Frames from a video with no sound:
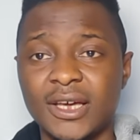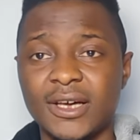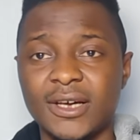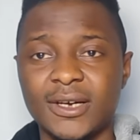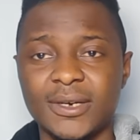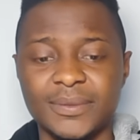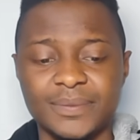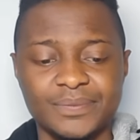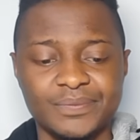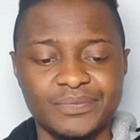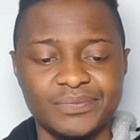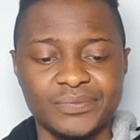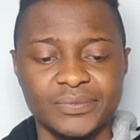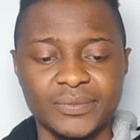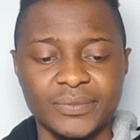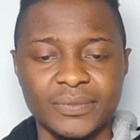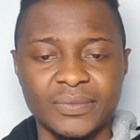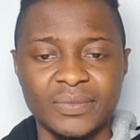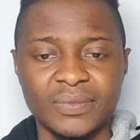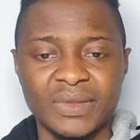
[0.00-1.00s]

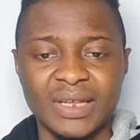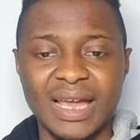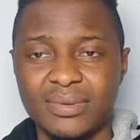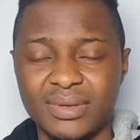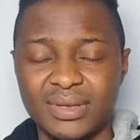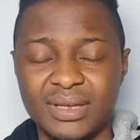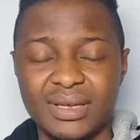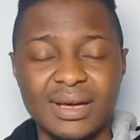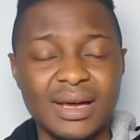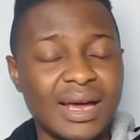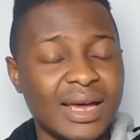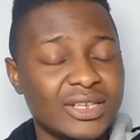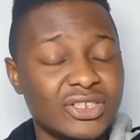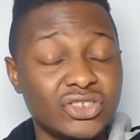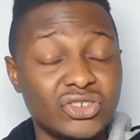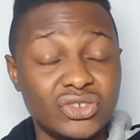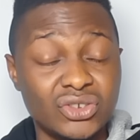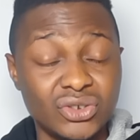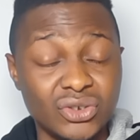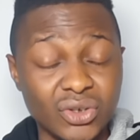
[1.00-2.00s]
I
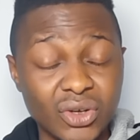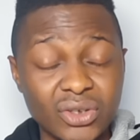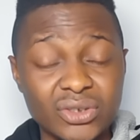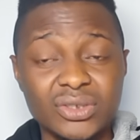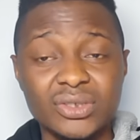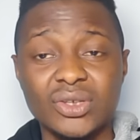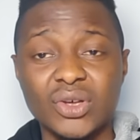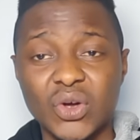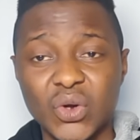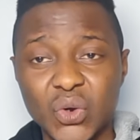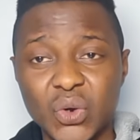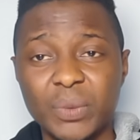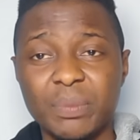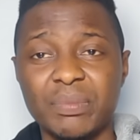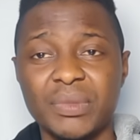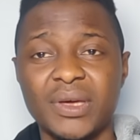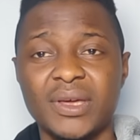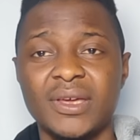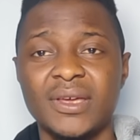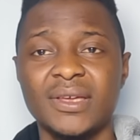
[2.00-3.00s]
just
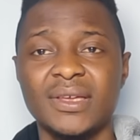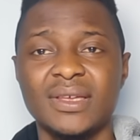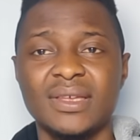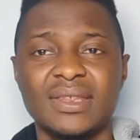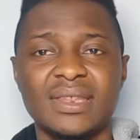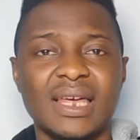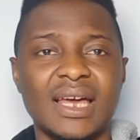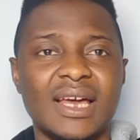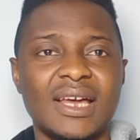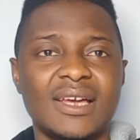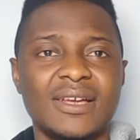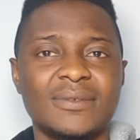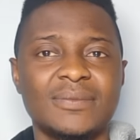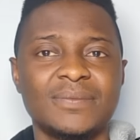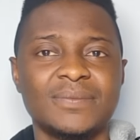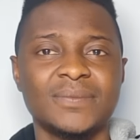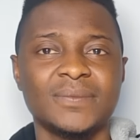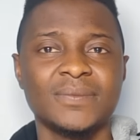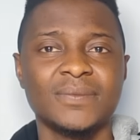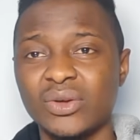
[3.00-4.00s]
hope that
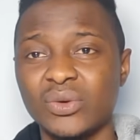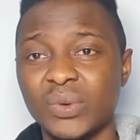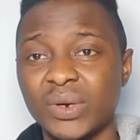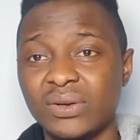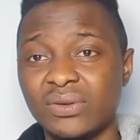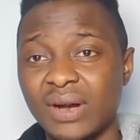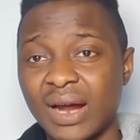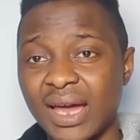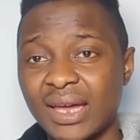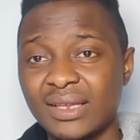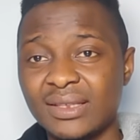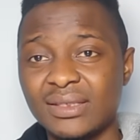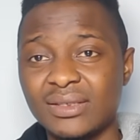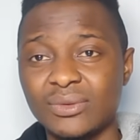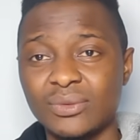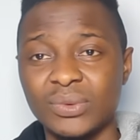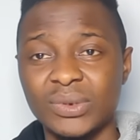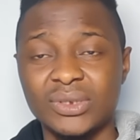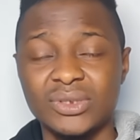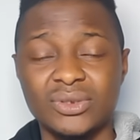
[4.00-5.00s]
you were right
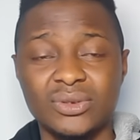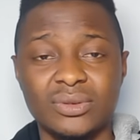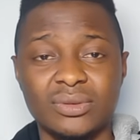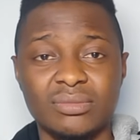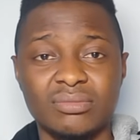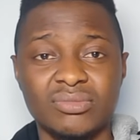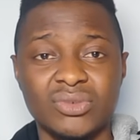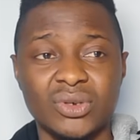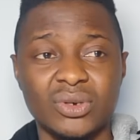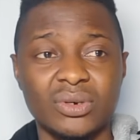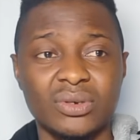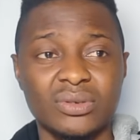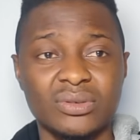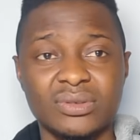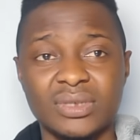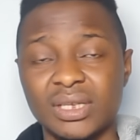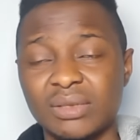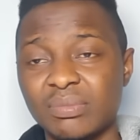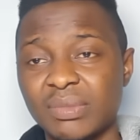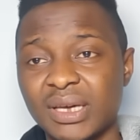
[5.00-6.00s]
with your
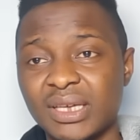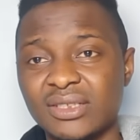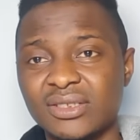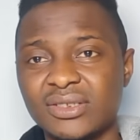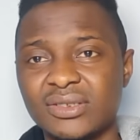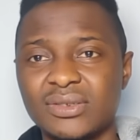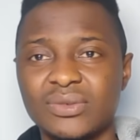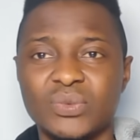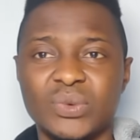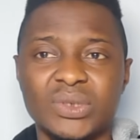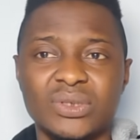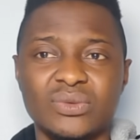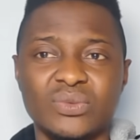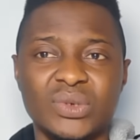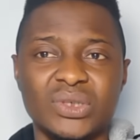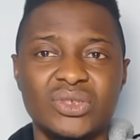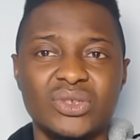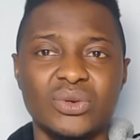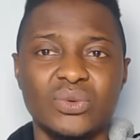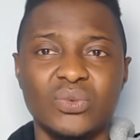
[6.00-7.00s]
statements,
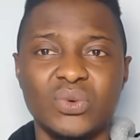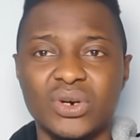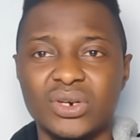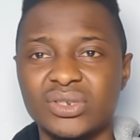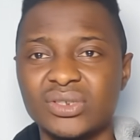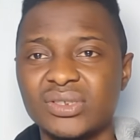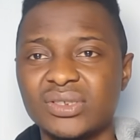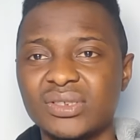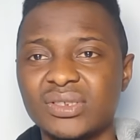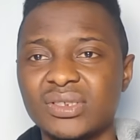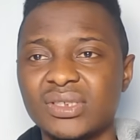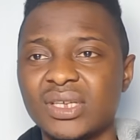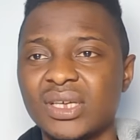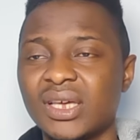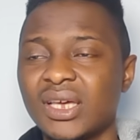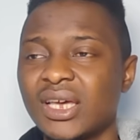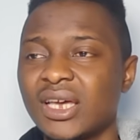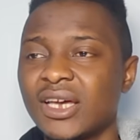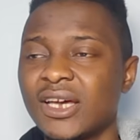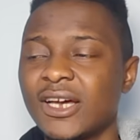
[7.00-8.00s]
with your words.
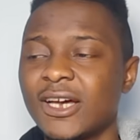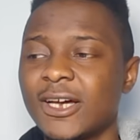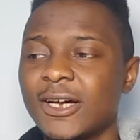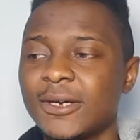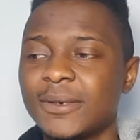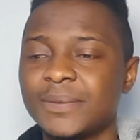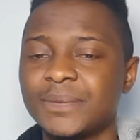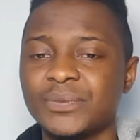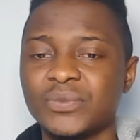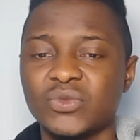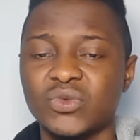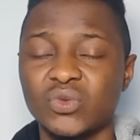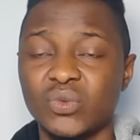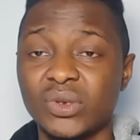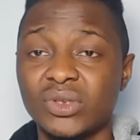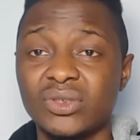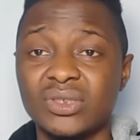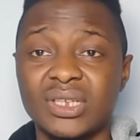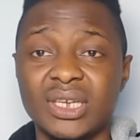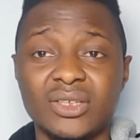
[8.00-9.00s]

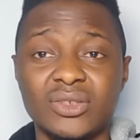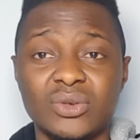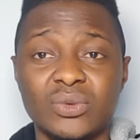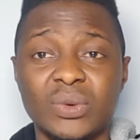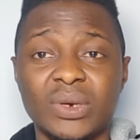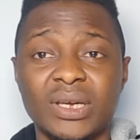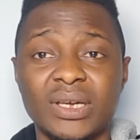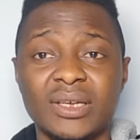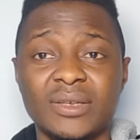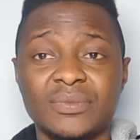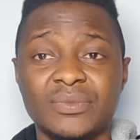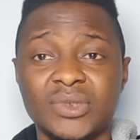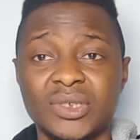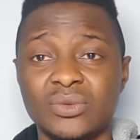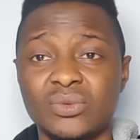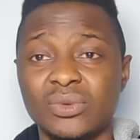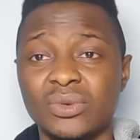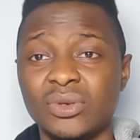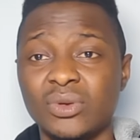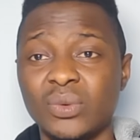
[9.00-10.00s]
When you say you
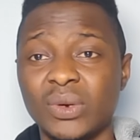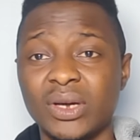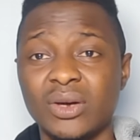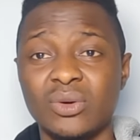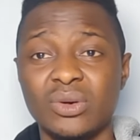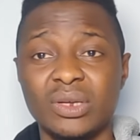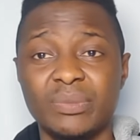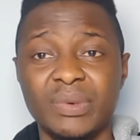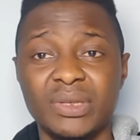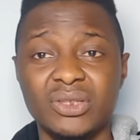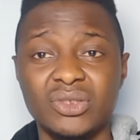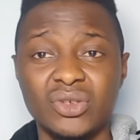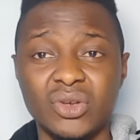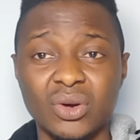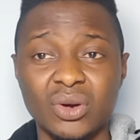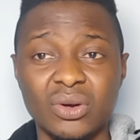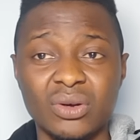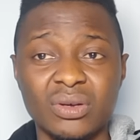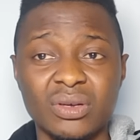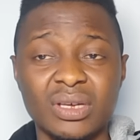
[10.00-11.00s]
were only being
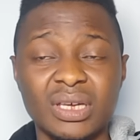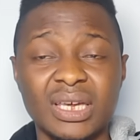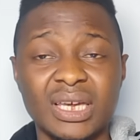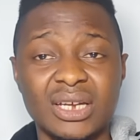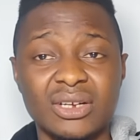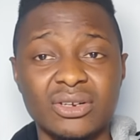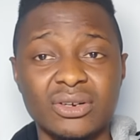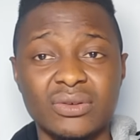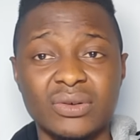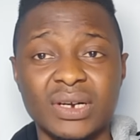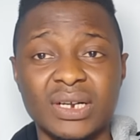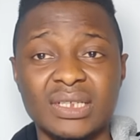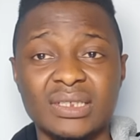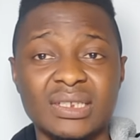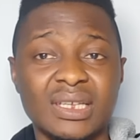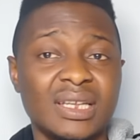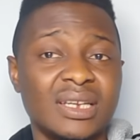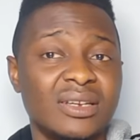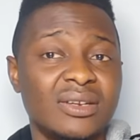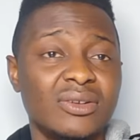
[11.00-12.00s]
young,
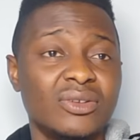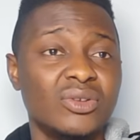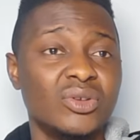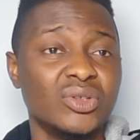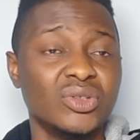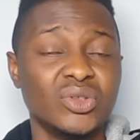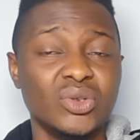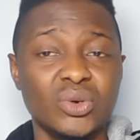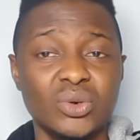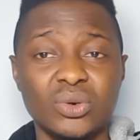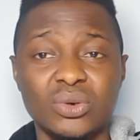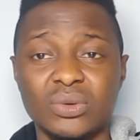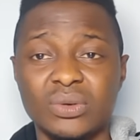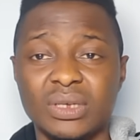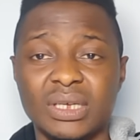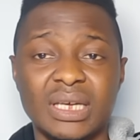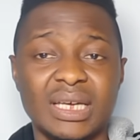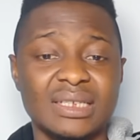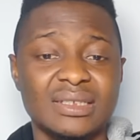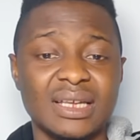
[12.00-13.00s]
ignorant, and don't know
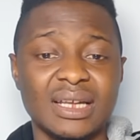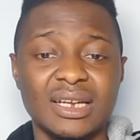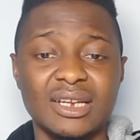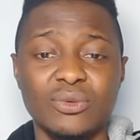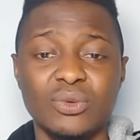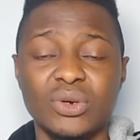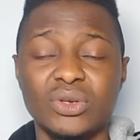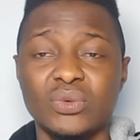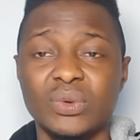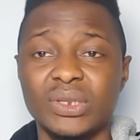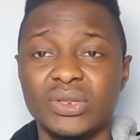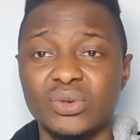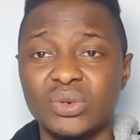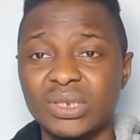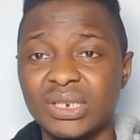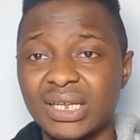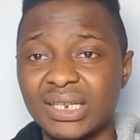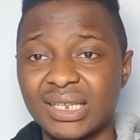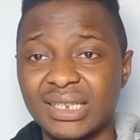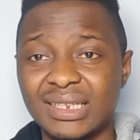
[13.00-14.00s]
exactly what you were
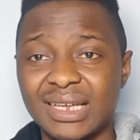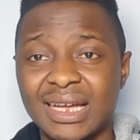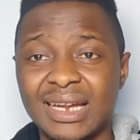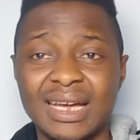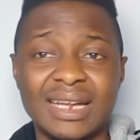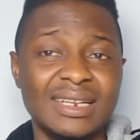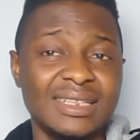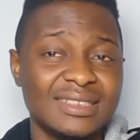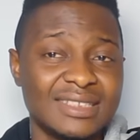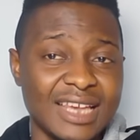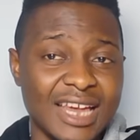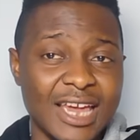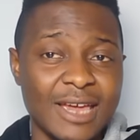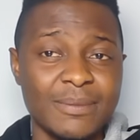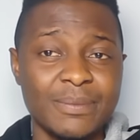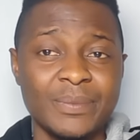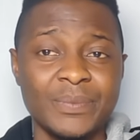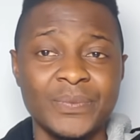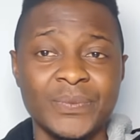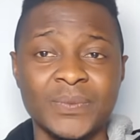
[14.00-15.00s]
doing at the
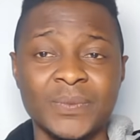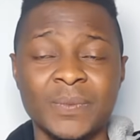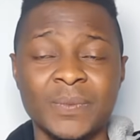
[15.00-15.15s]
time,